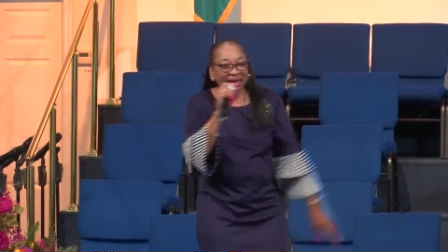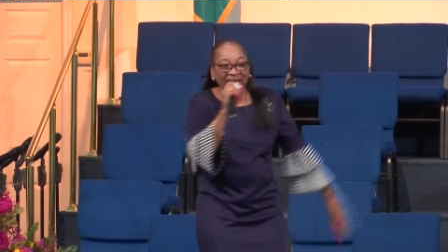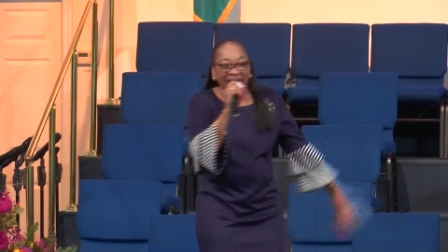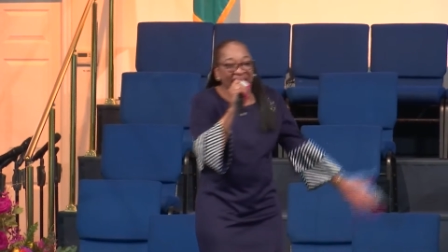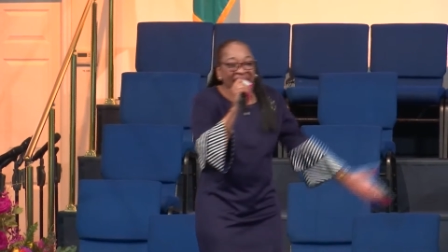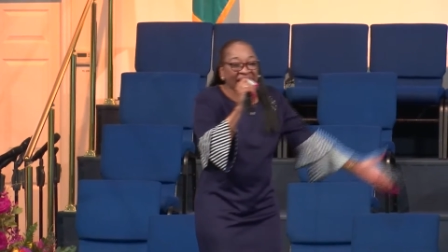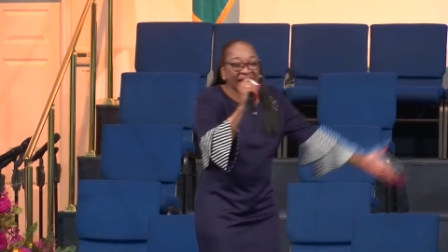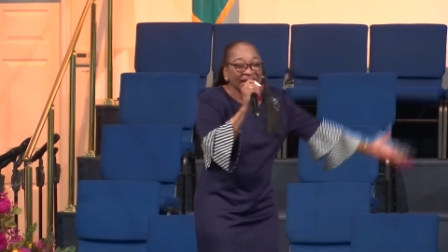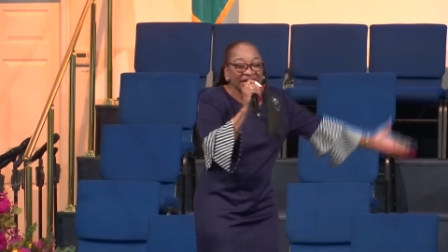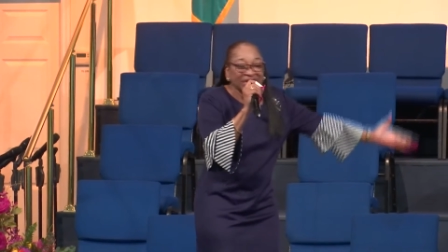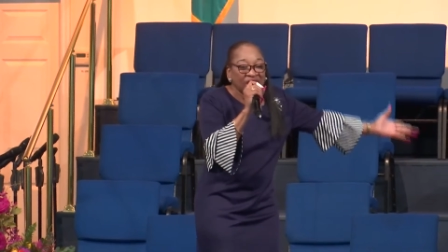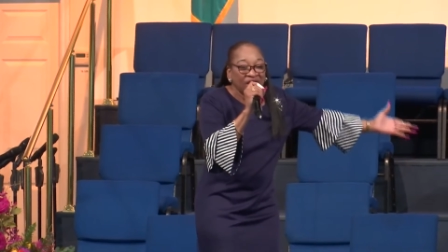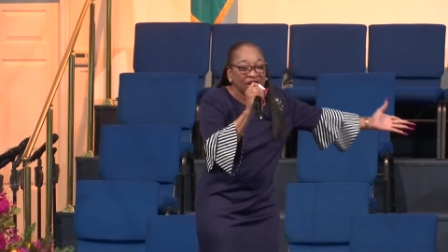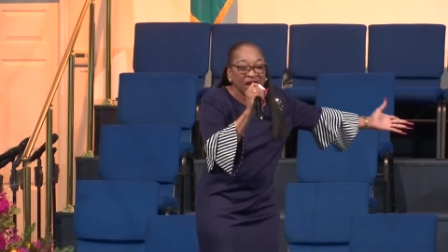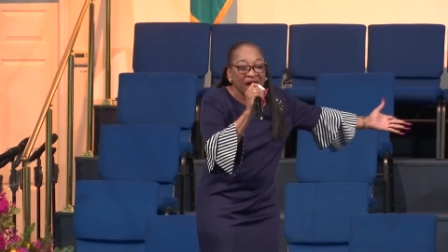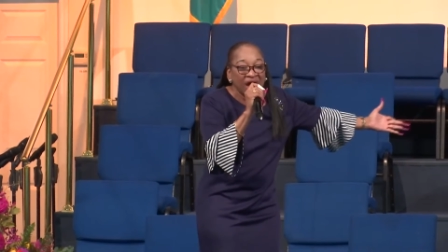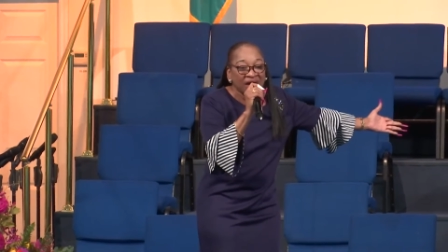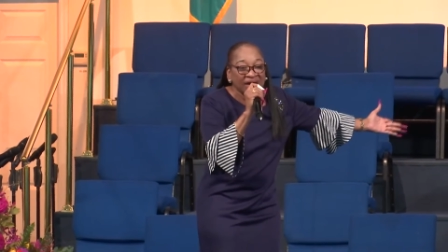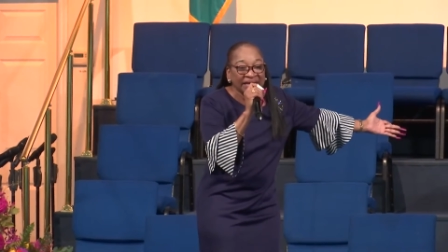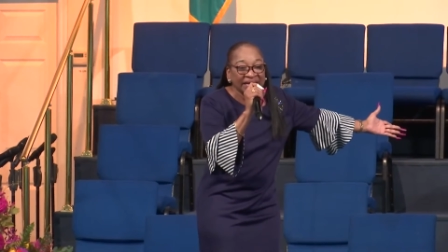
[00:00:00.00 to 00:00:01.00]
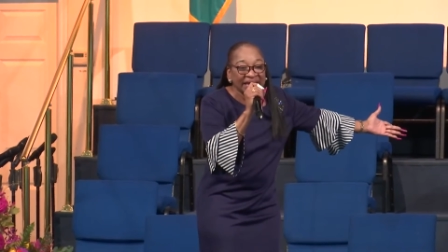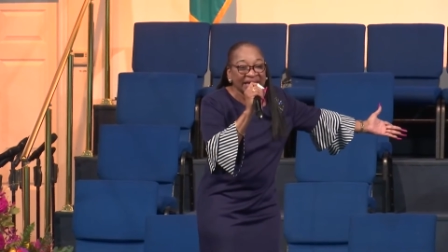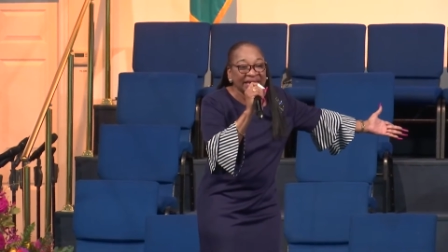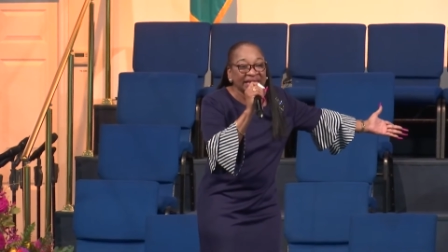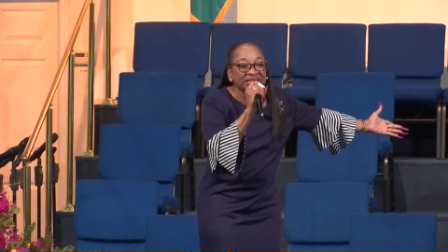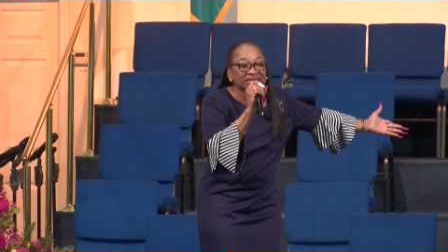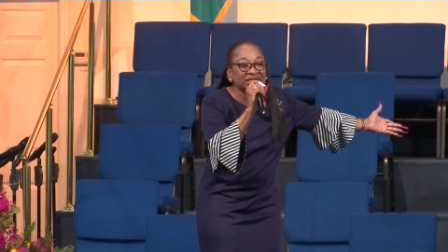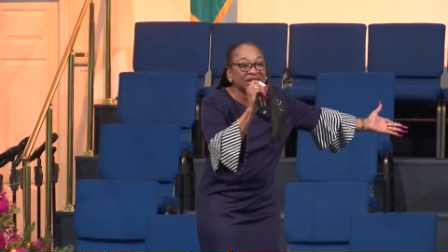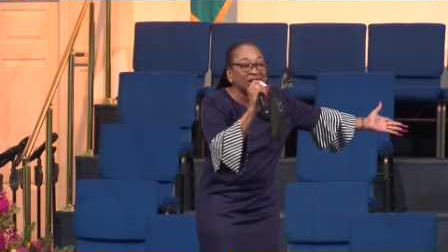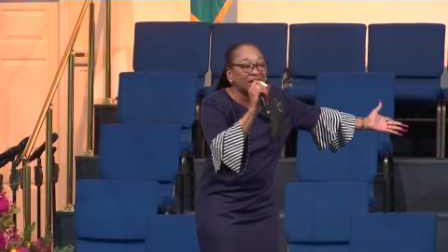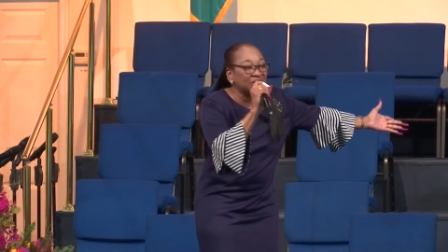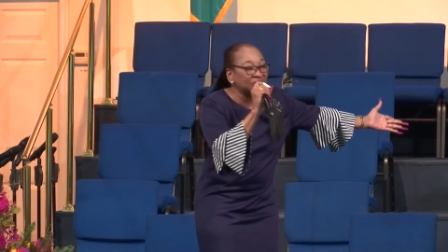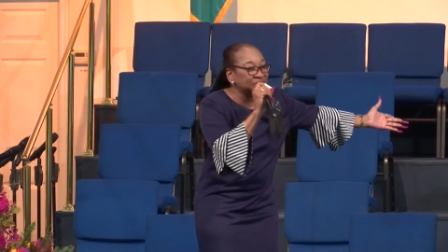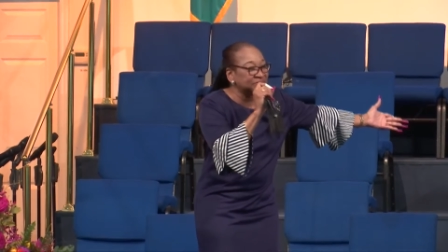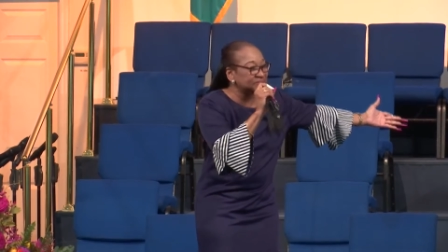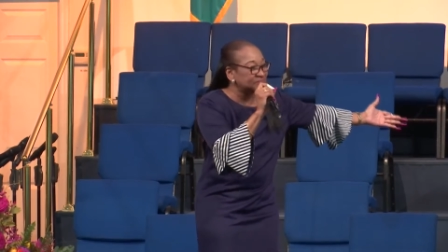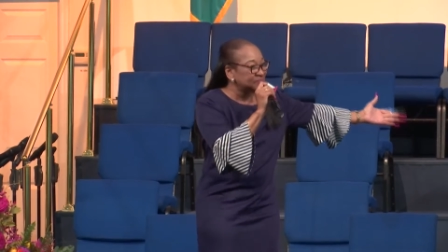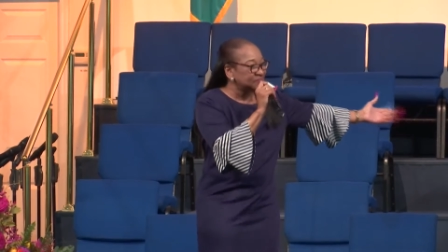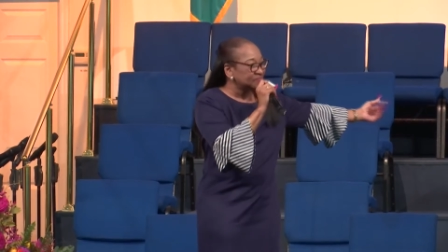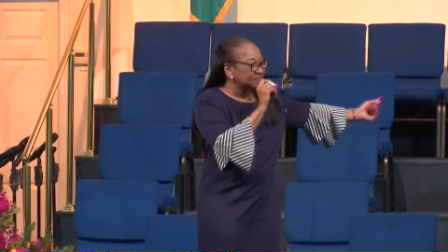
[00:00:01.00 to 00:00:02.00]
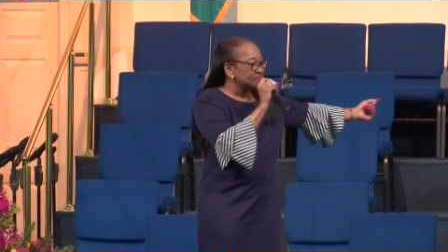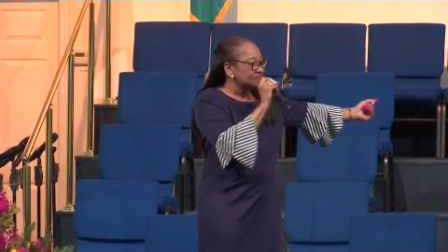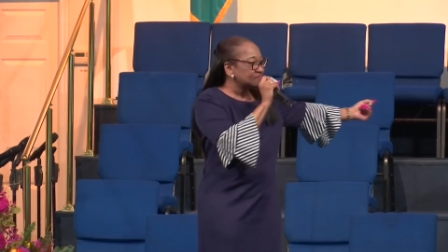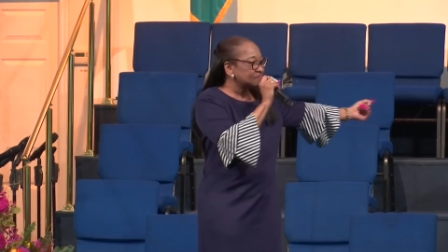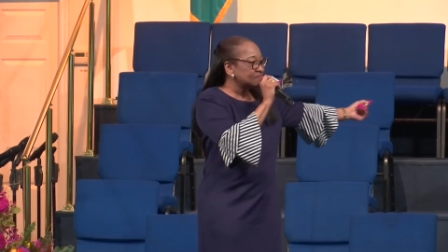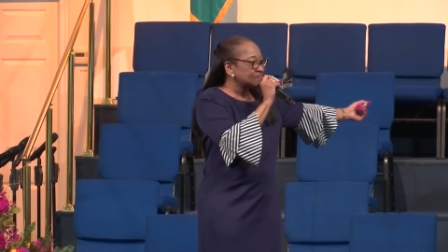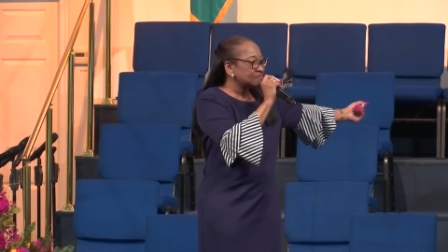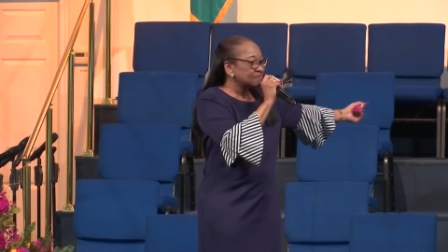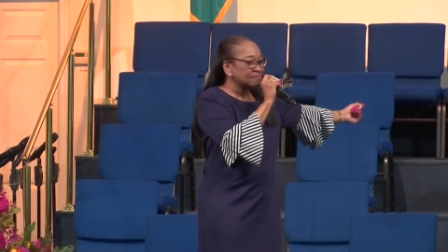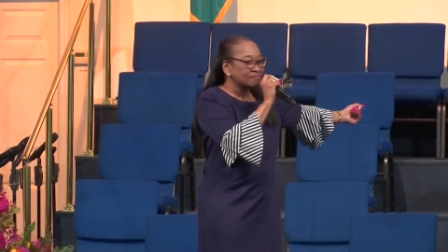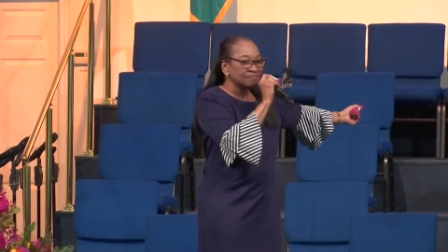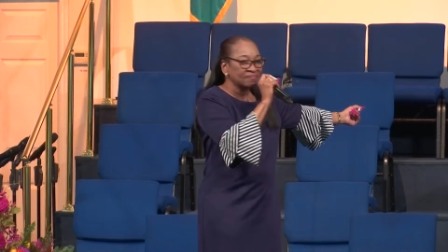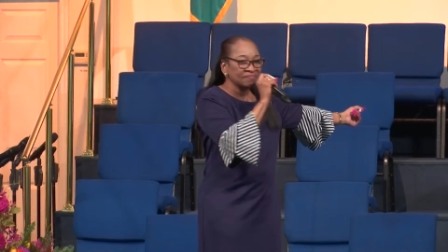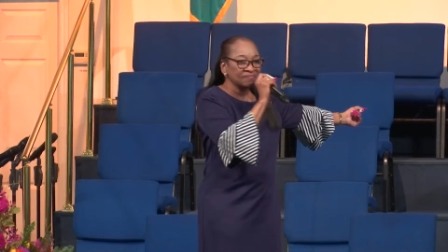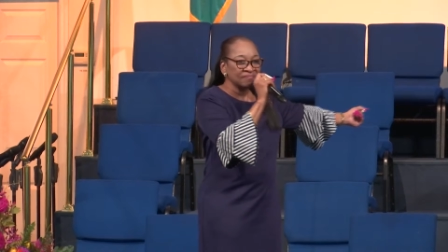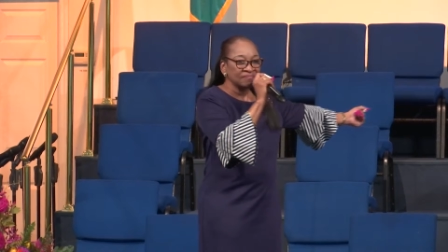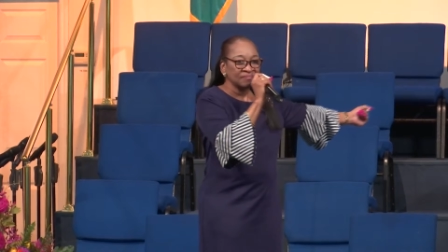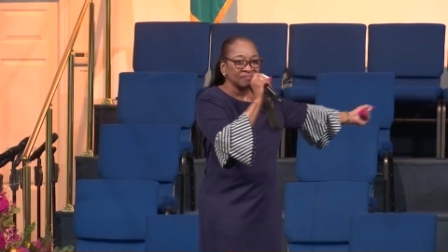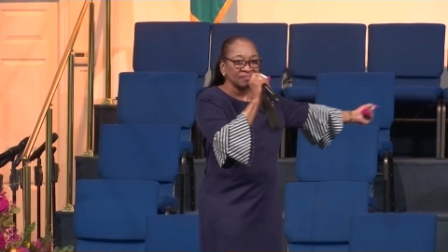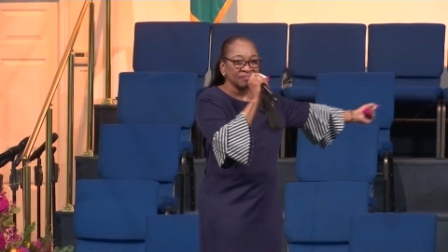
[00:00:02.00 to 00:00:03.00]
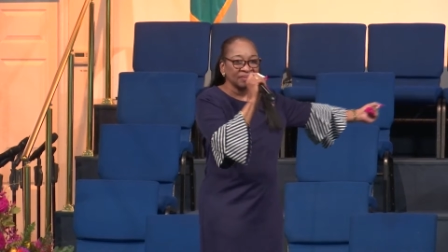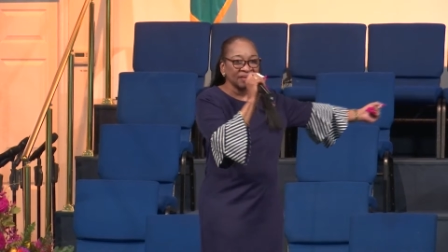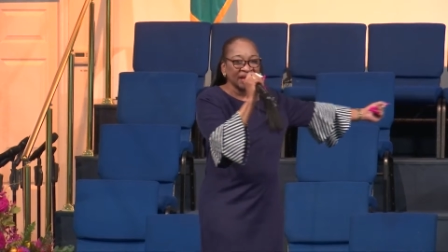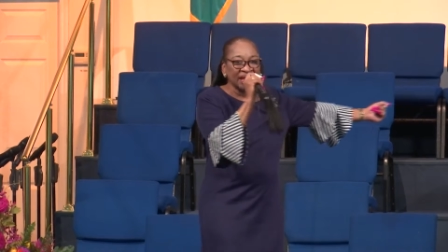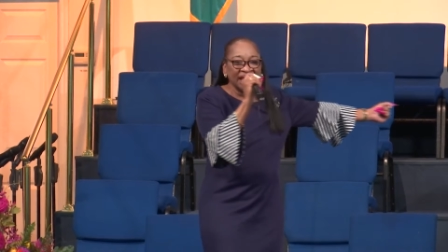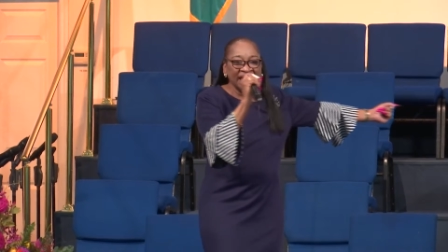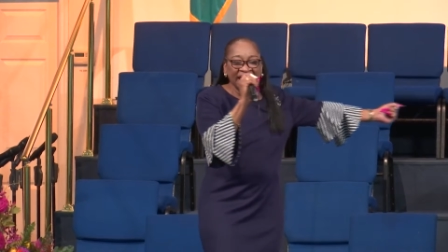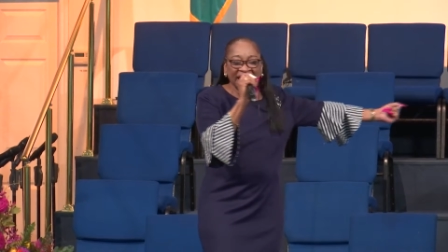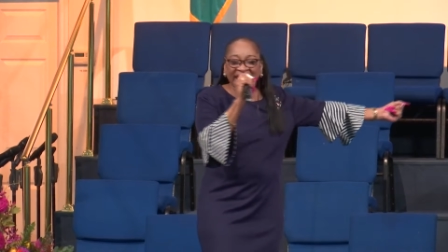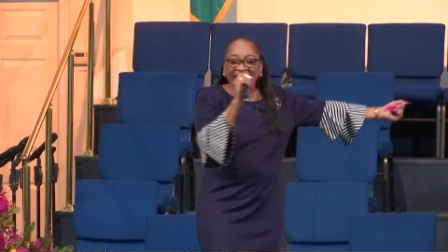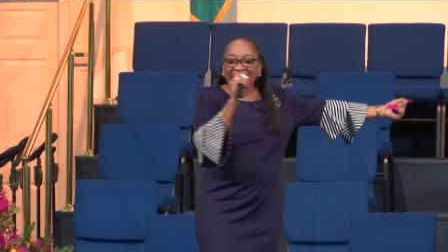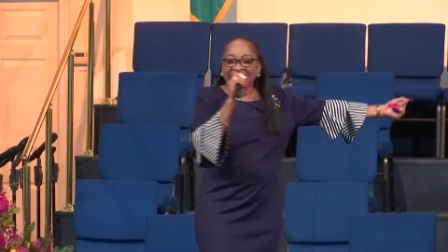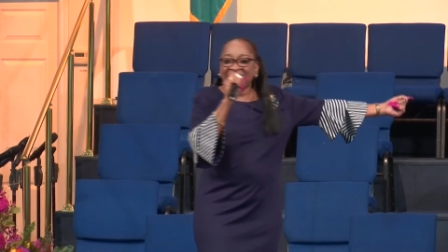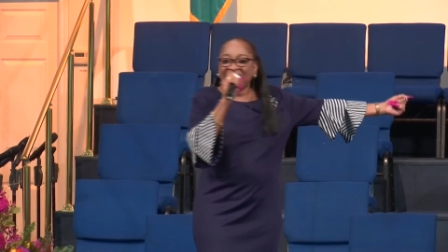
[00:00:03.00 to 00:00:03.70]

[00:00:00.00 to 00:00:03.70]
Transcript: He no longer needed the coat. He